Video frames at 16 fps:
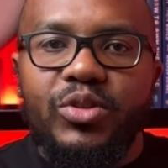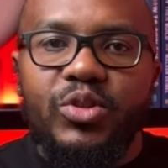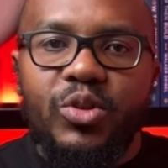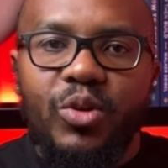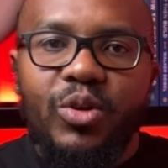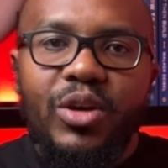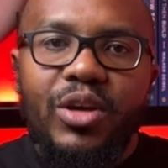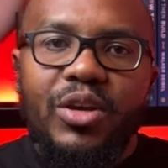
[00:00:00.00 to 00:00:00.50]

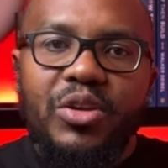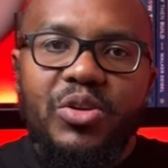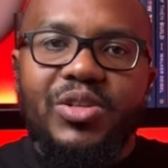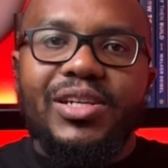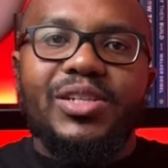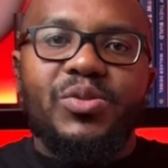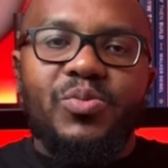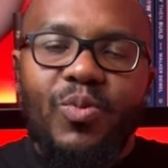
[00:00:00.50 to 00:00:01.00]
So you
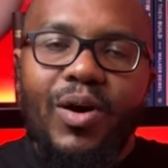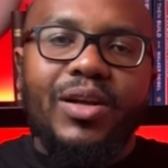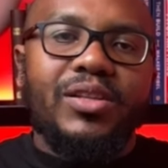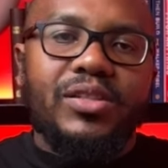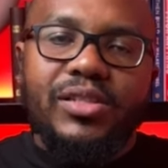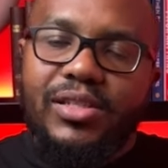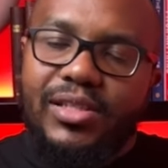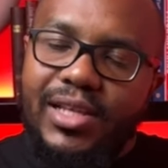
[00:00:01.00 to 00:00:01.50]
just
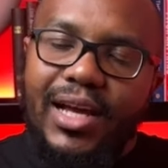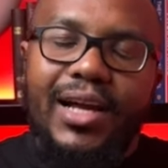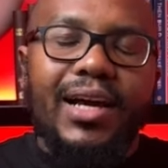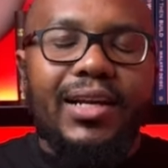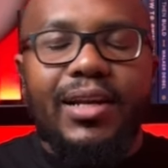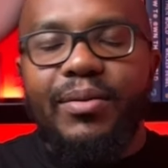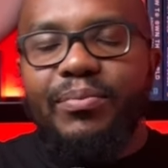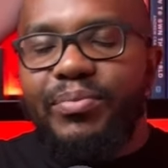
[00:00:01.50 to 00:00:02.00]
want that
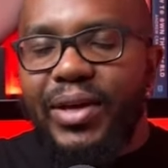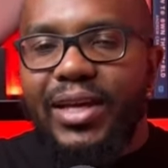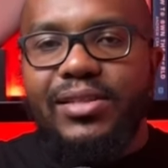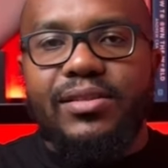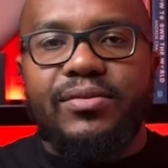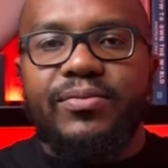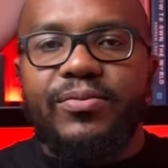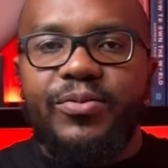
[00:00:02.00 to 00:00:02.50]
kind of
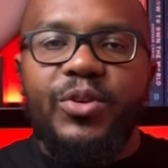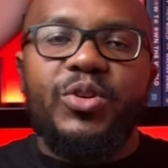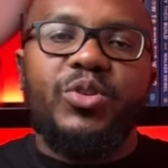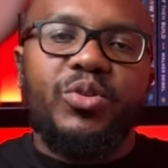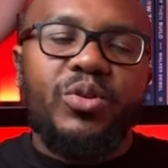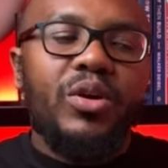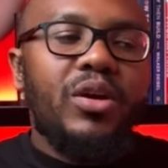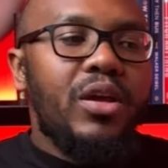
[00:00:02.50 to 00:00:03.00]
person for
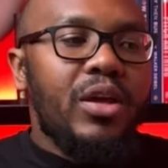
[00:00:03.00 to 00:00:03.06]
you,